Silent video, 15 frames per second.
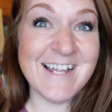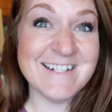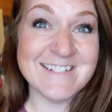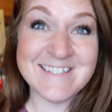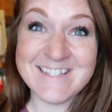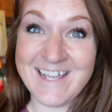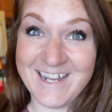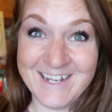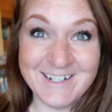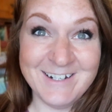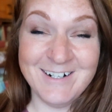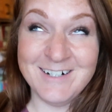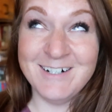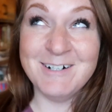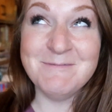I just can't get
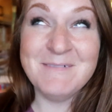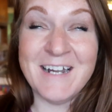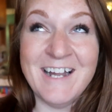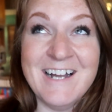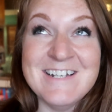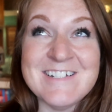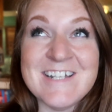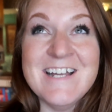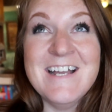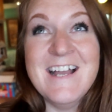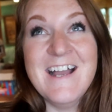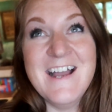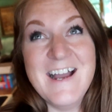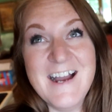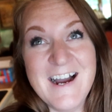y'all, oh my gosh.
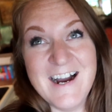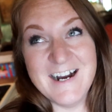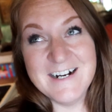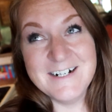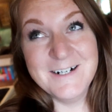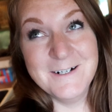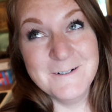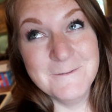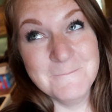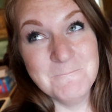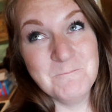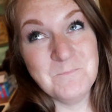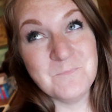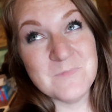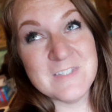
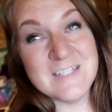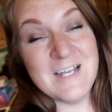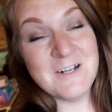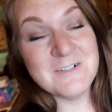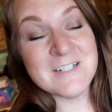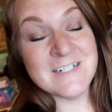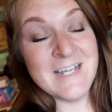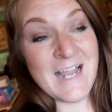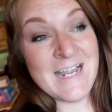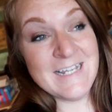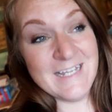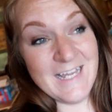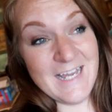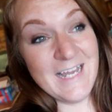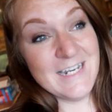Um, so tonight, yeah,